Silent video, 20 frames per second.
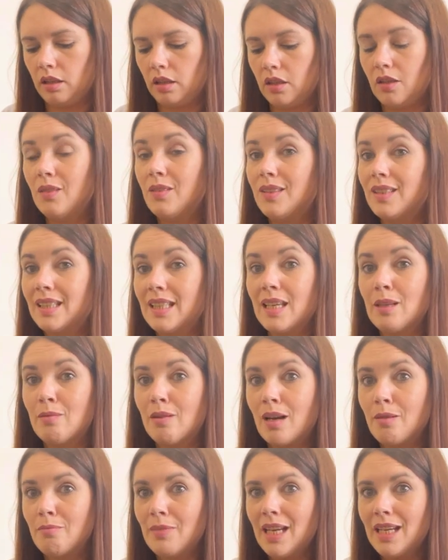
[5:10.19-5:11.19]
Can you see
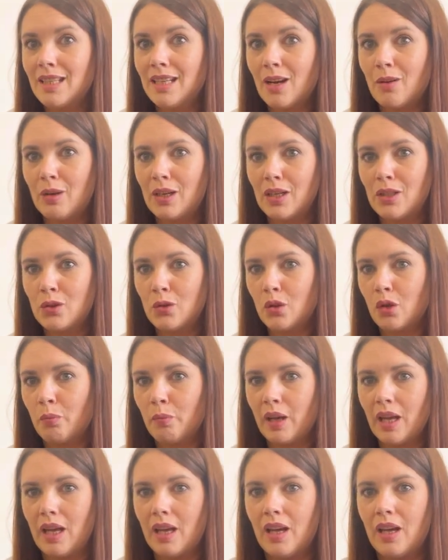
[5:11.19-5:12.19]
what I mean now when I talk
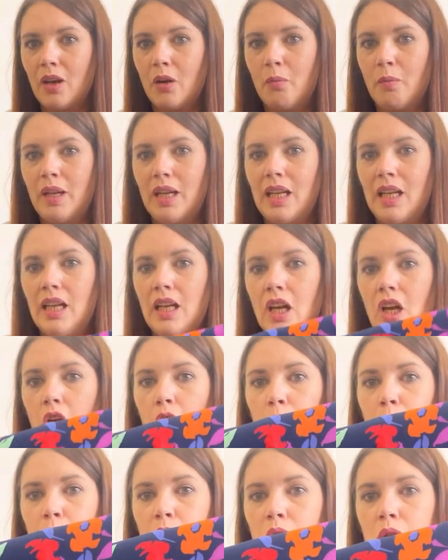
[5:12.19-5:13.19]
about how many
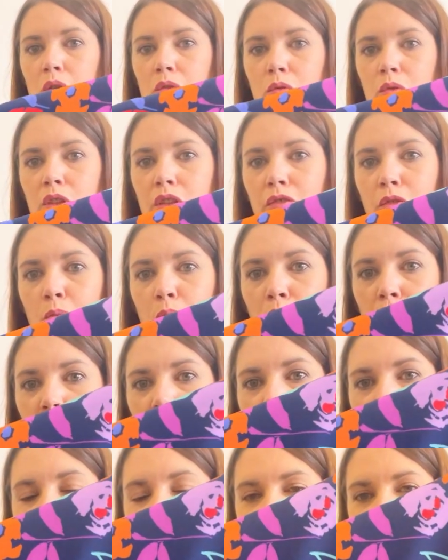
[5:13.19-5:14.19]
beautiful different
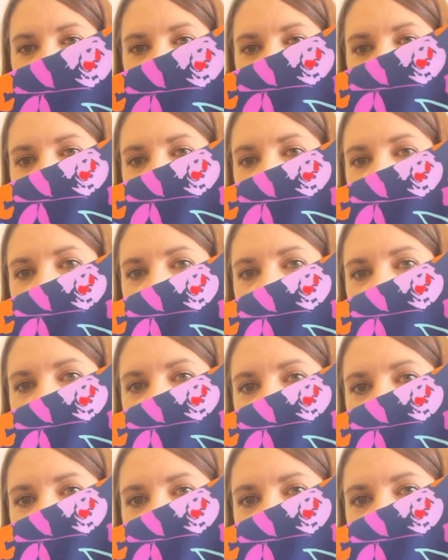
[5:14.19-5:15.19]
prints and
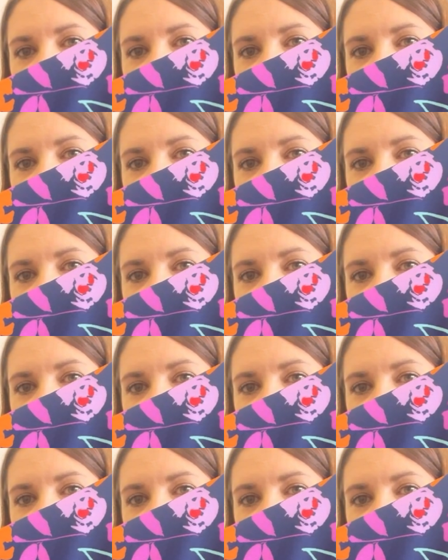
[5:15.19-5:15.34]
colours